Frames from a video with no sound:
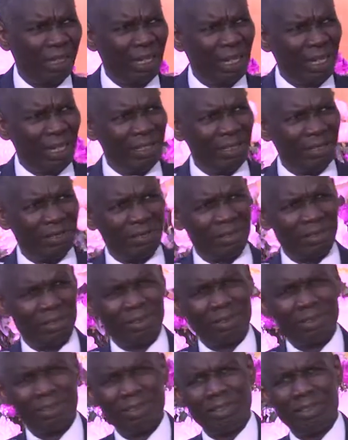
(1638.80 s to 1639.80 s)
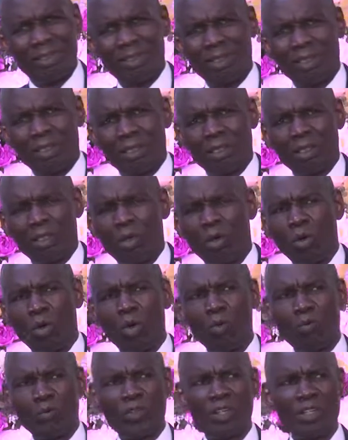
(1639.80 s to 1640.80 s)
a son
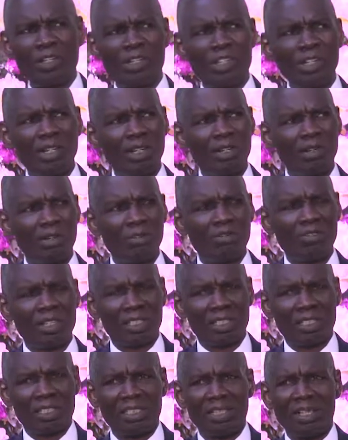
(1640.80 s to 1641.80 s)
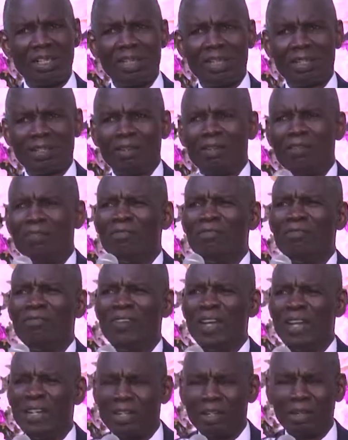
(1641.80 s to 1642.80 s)
of a general overseer
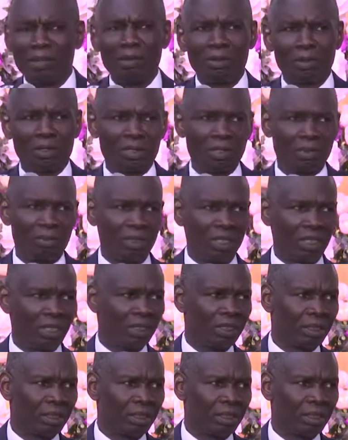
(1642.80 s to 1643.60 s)
very close to me.